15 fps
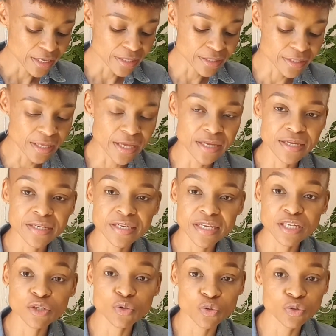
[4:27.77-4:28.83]
they
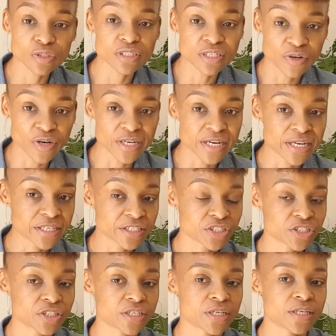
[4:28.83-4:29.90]
need good
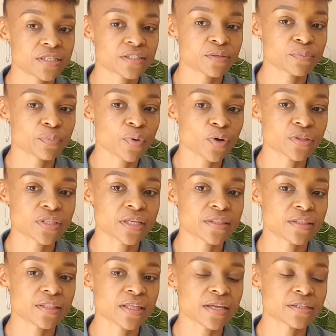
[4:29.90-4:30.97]
drainage. It's
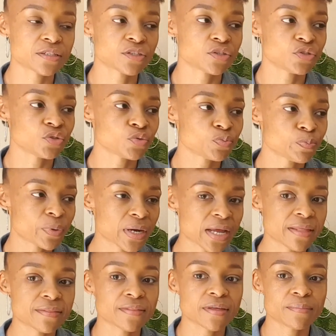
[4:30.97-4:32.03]
important that you
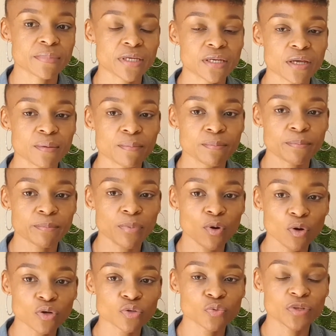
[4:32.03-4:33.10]
plant them in a
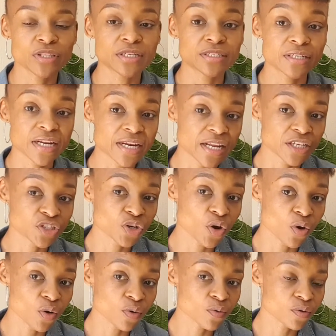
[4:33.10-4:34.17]
pot with a drainage
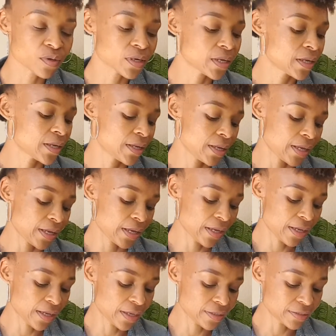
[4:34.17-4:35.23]
hole,
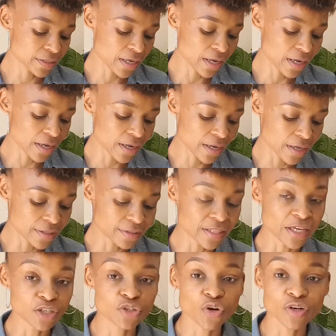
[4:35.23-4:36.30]
and
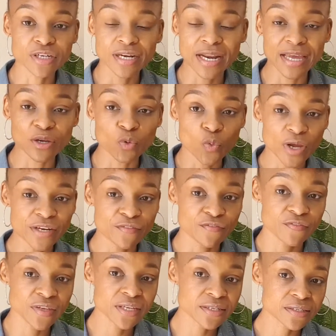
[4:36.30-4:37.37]
they don't like wet
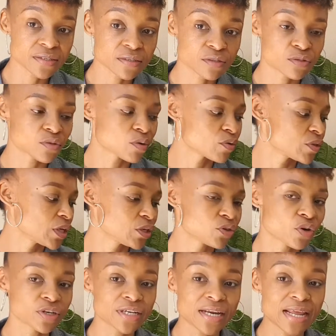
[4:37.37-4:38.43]
feet, so they
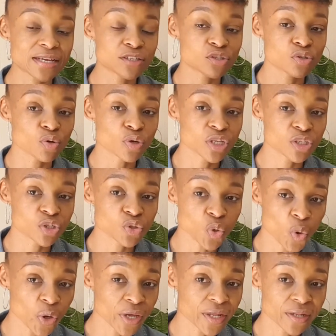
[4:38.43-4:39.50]
don't like soggy
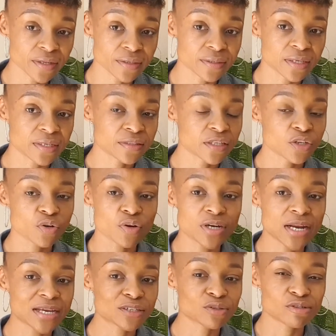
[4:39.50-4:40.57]
soil, they don't
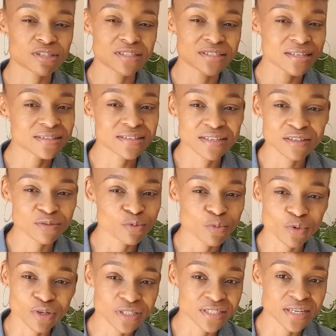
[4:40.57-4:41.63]
like to sit in
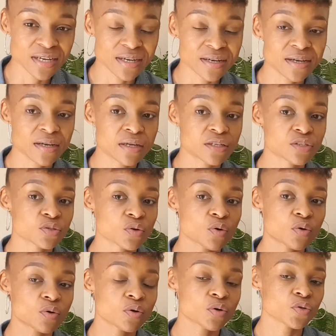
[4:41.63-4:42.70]
water.
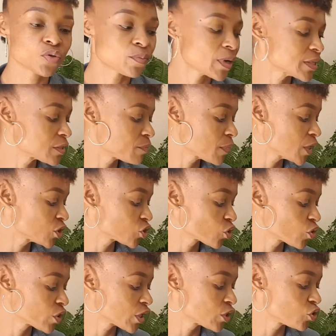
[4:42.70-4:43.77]
So you must make
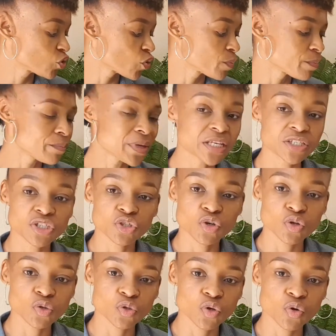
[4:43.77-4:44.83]
sure that
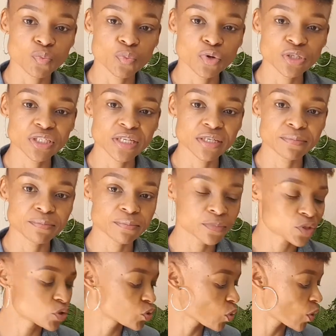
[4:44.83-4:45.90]
your potting
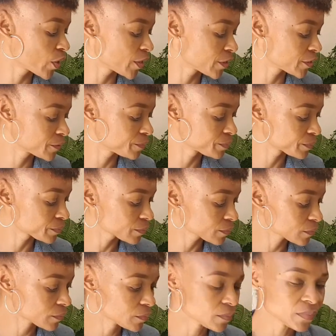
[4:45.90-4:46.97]
soil,
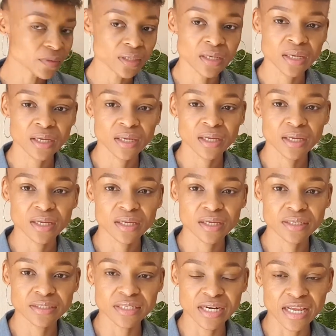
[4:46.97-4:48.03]

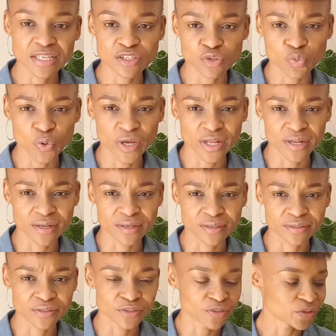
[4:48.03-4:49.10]
it drains
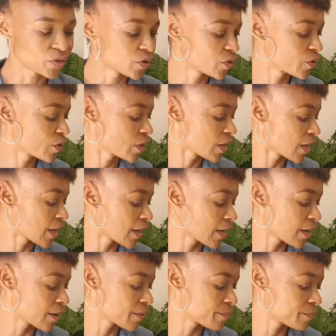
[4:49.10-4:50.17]
well.
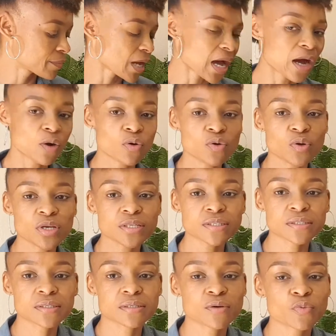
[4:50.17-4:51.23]
I
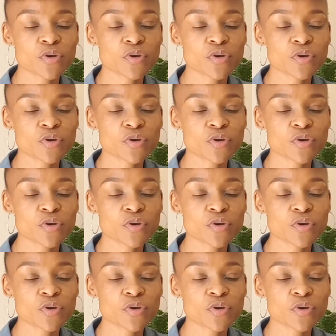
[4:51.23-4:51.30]
always